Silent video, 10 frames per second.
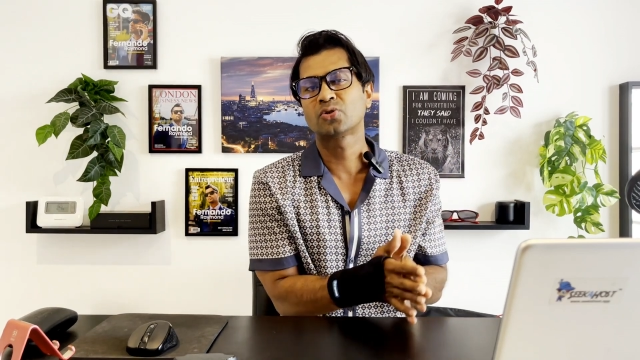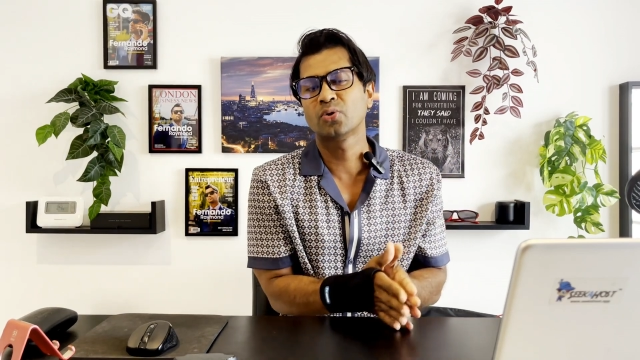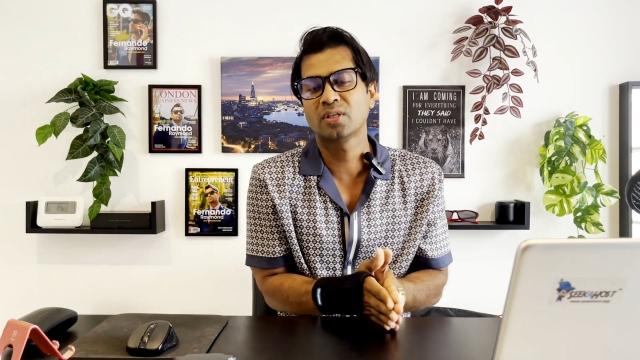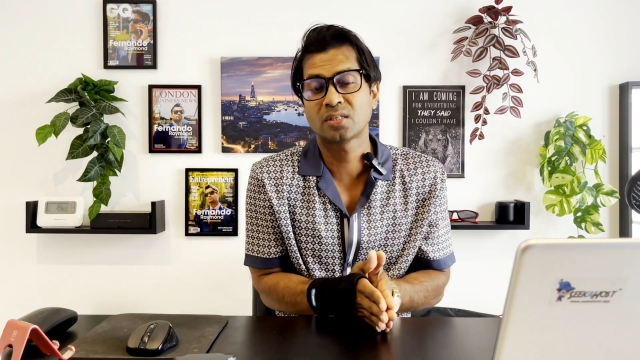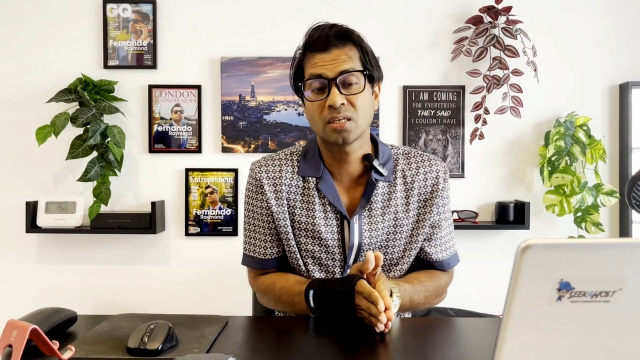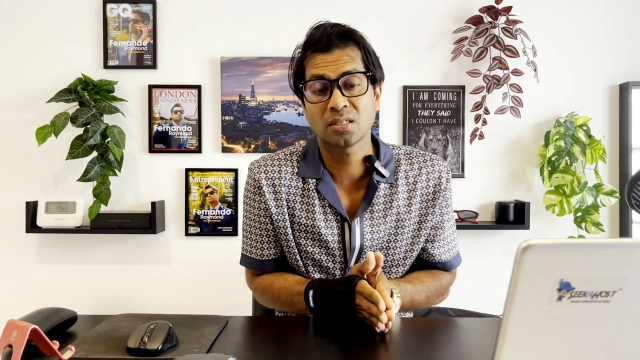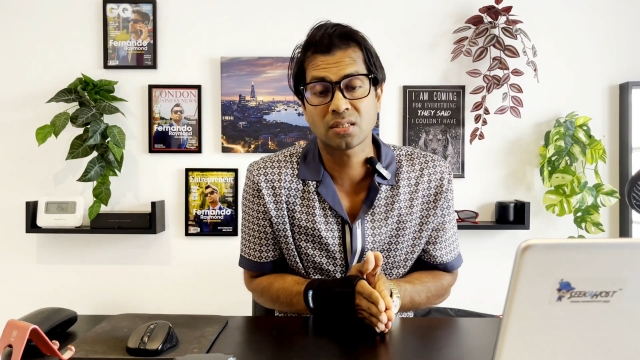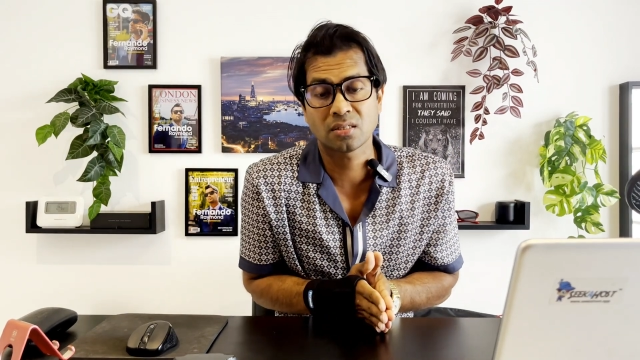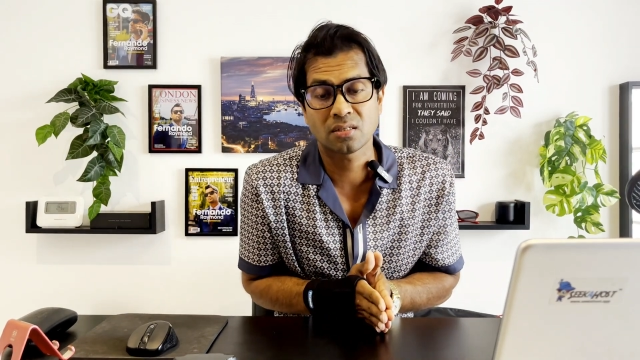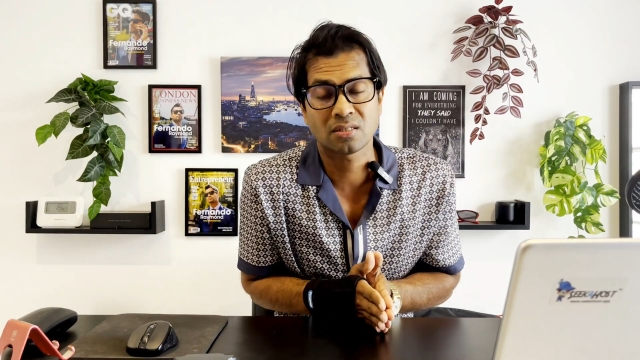So this
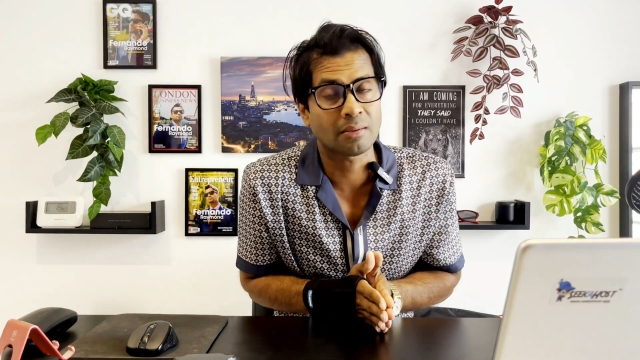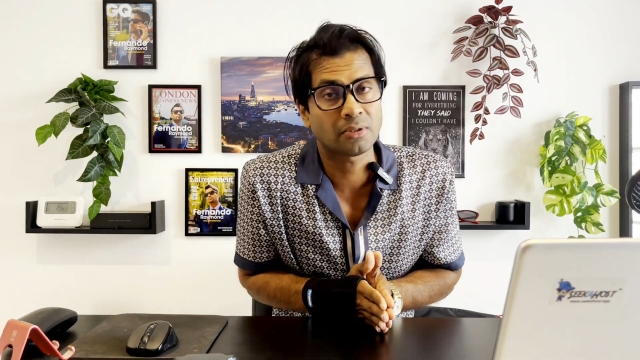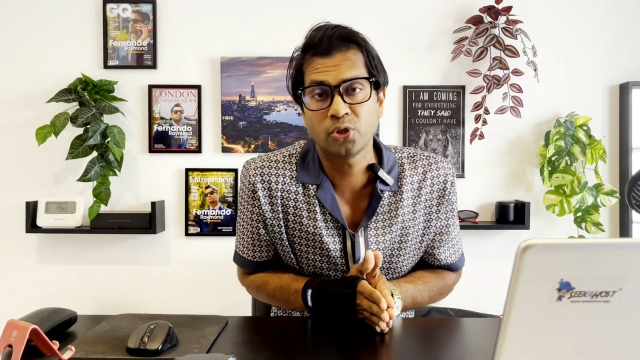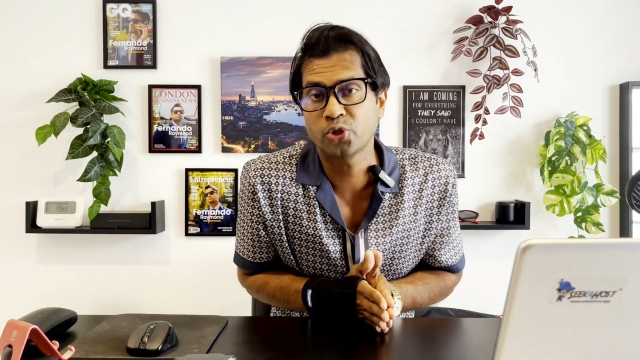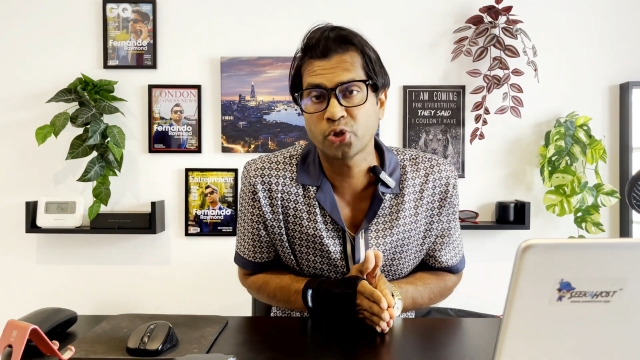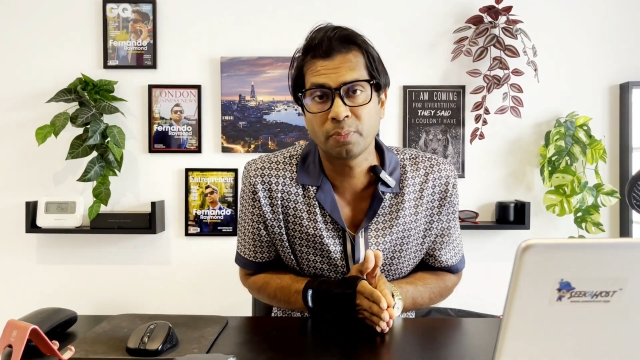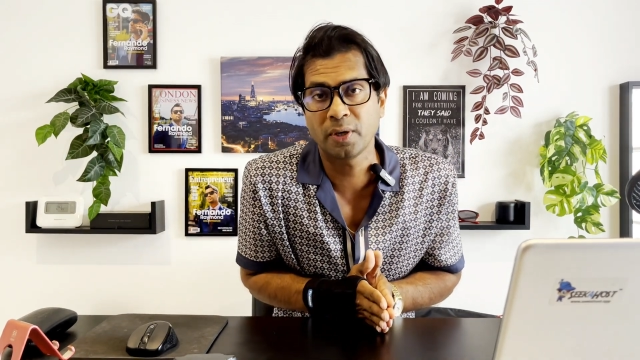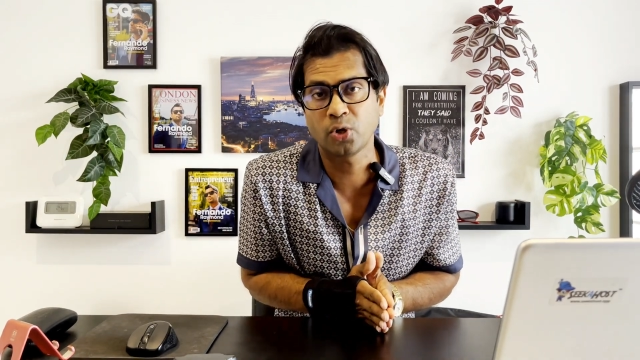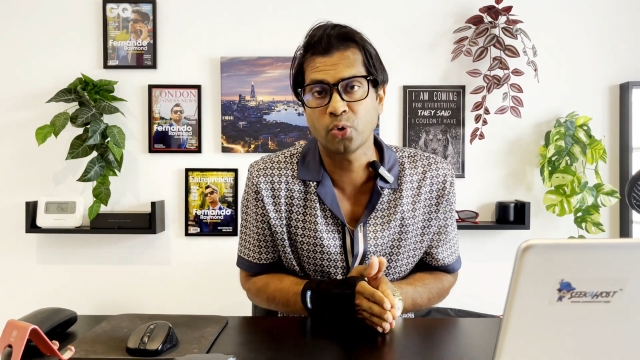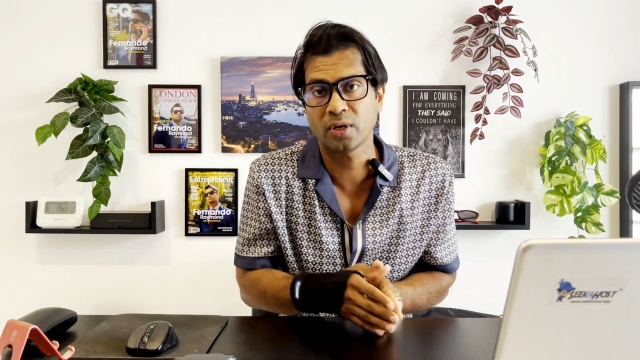is something you should
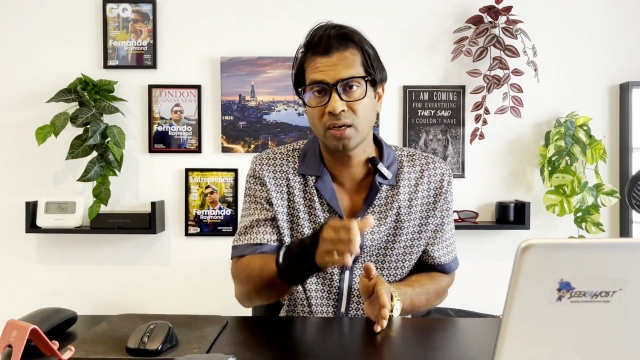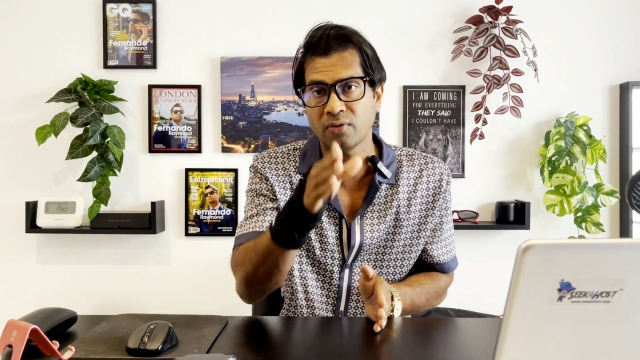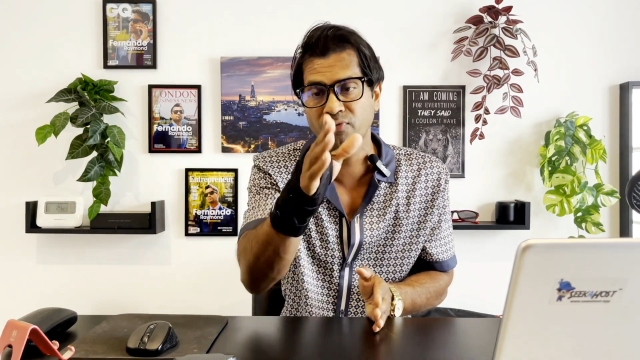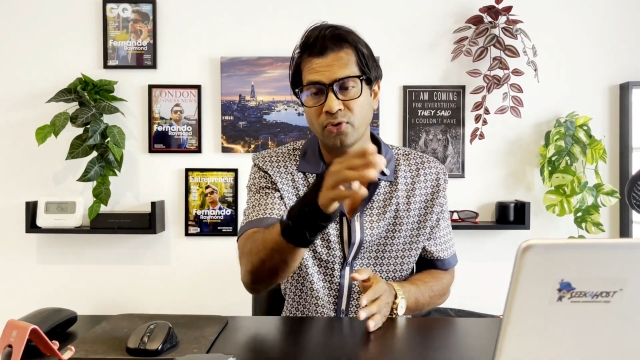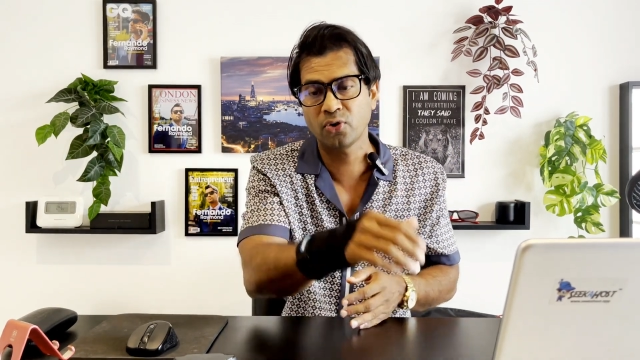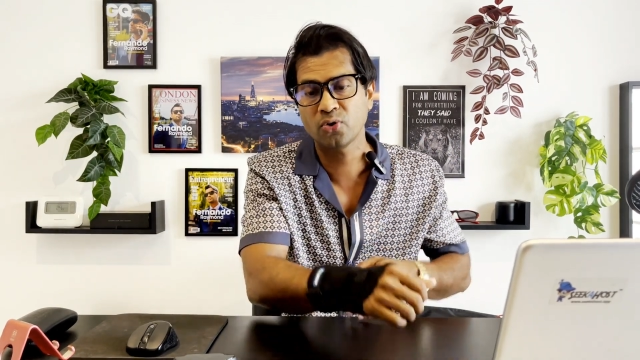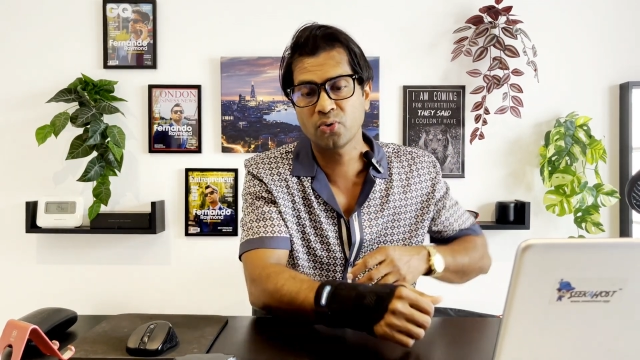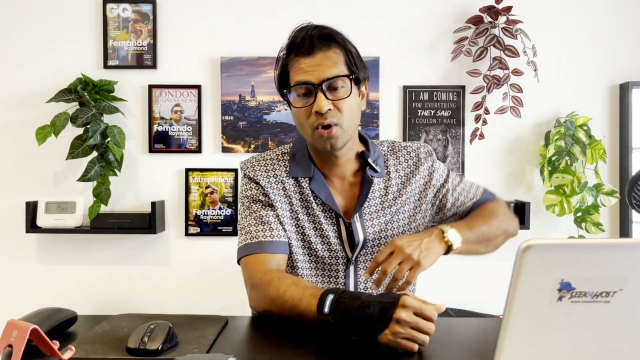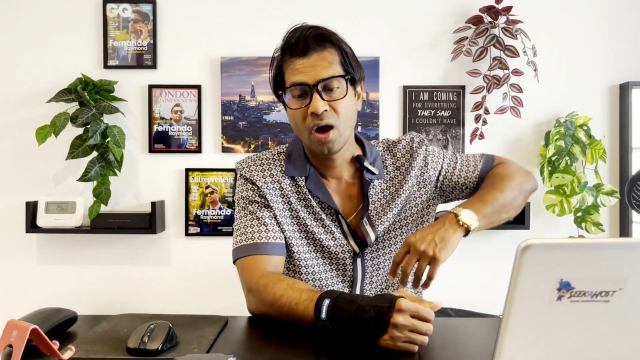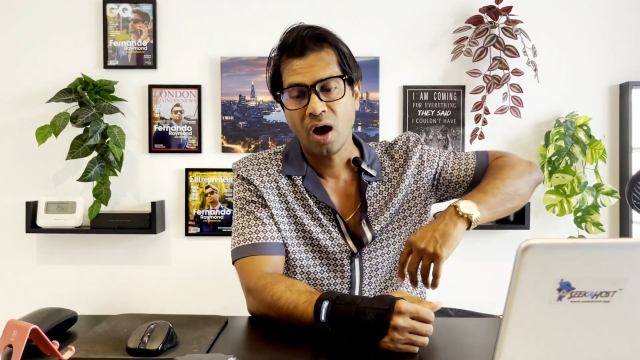be doing if
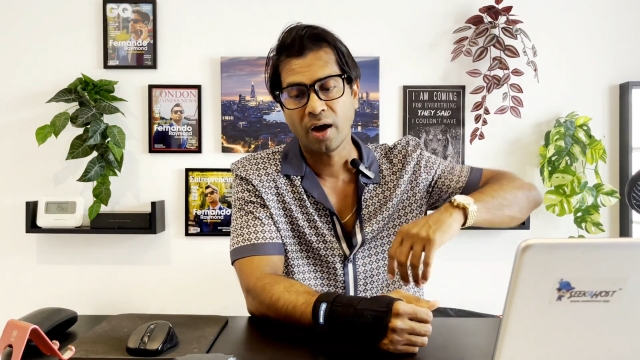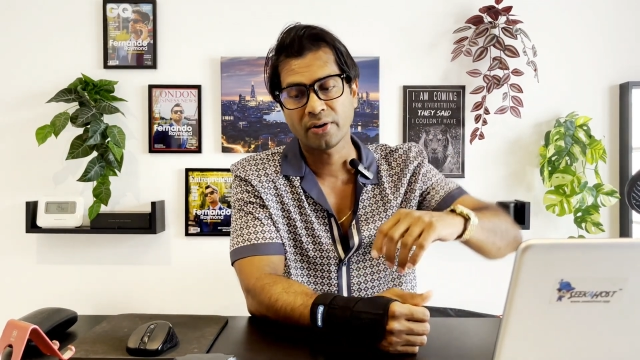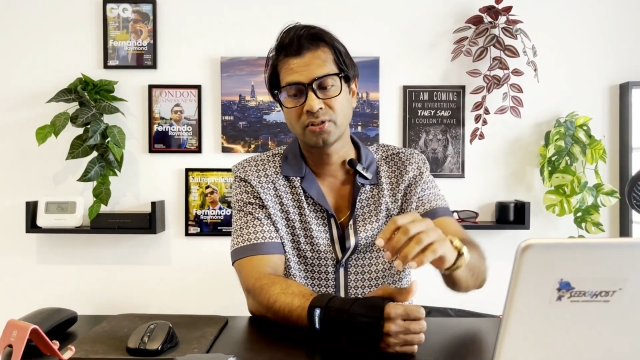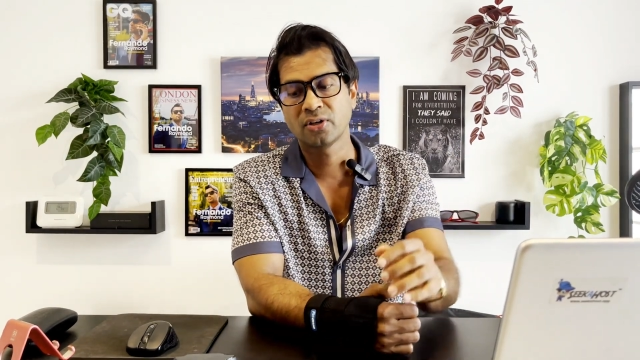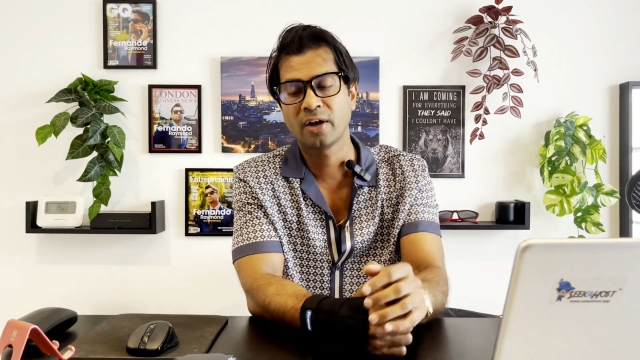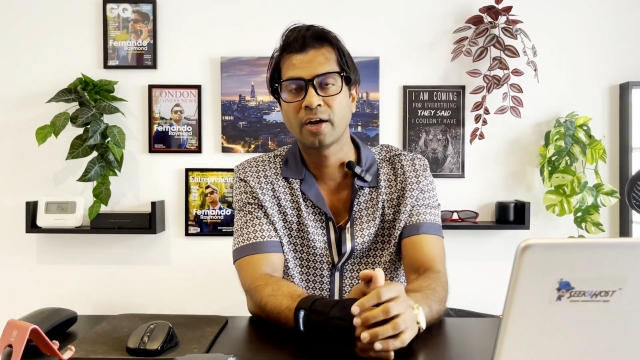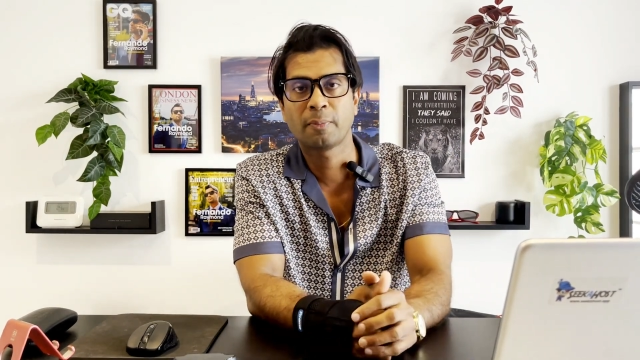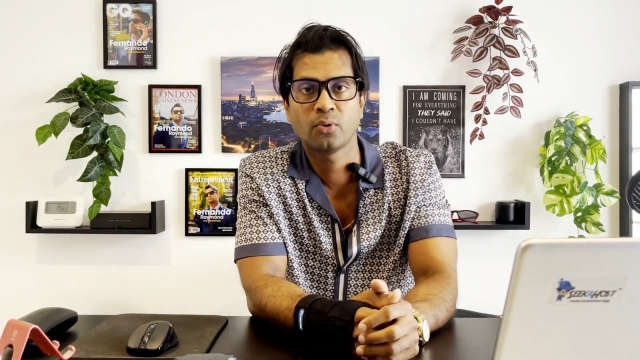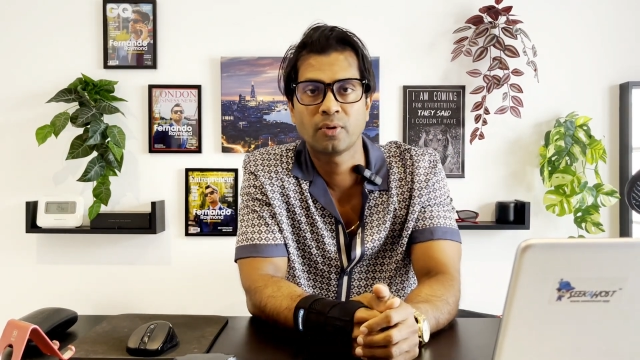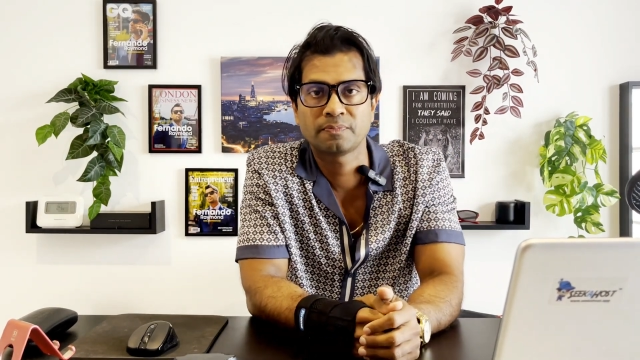you are a digital
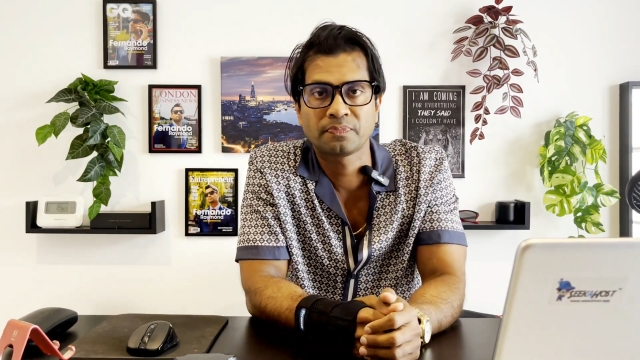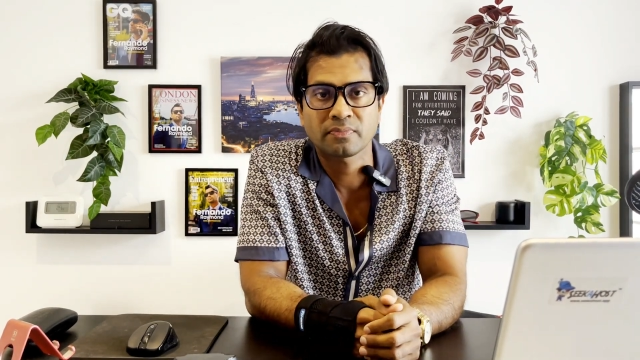entrepreneur,